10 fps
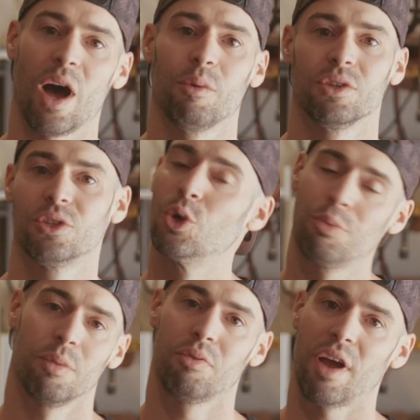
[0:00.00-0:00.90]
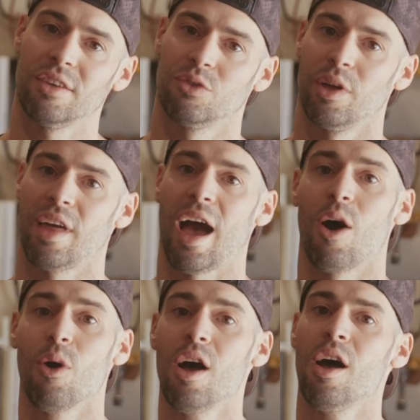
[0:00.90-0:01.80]
I was super impressed with
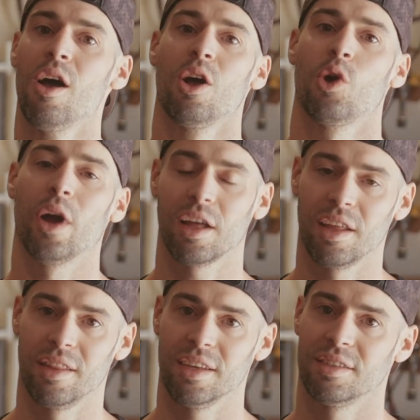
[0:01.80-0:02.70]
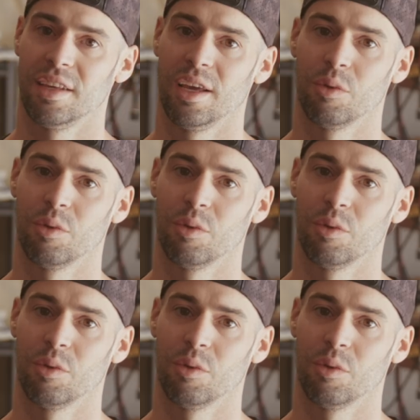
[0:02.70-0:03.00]
how quickly this thing